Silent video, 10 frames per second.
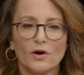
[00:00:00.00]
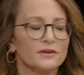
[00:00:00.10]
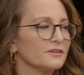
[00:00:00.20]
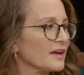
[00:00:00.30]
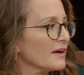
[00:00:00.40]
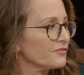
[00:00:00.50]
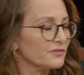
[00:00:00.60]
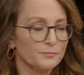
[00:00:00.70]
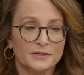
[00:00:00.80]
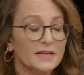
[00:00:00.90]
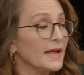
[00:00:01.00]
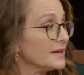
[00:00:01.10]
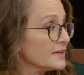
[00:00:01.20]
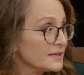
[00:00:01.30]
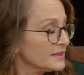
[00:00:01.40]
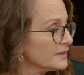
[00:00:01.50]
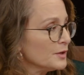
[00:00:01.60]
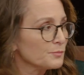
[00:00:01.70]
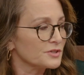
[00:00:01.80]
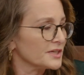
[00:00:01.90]
want to have to meet any
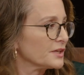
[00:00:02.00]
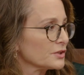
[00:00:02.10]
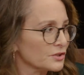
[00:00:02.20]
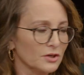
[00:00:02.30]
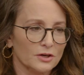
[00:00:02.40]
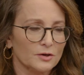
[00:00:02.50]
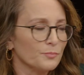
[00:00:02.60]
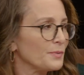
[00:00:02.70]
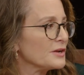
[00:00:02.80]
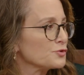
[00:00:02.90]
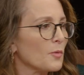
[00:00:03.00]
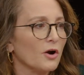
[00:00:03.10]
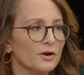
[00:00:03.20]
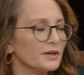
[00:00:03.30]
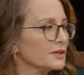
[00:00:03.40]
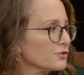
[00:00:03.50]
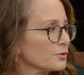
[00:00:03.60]
particular benchmark in